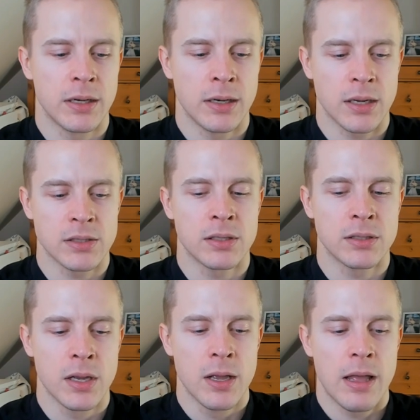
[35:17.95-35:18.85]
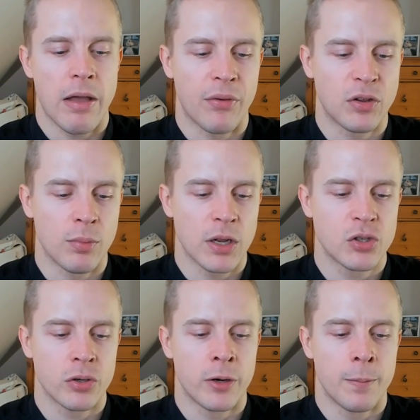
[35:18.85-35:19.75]
it doesn't affect your blood
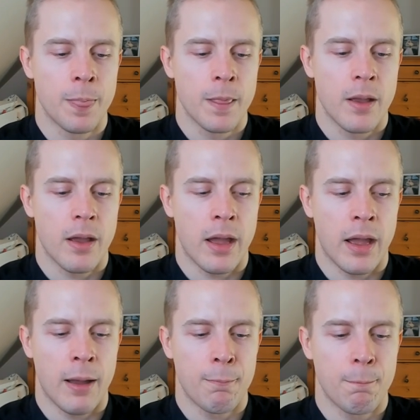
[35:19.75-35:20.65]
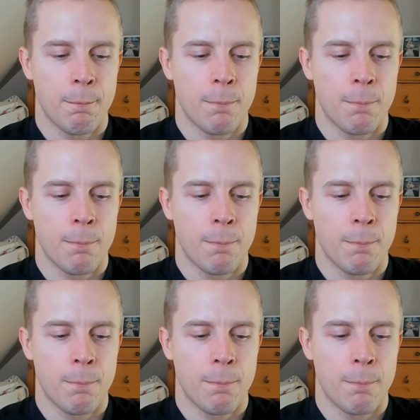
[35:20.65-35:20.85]
sugar, um,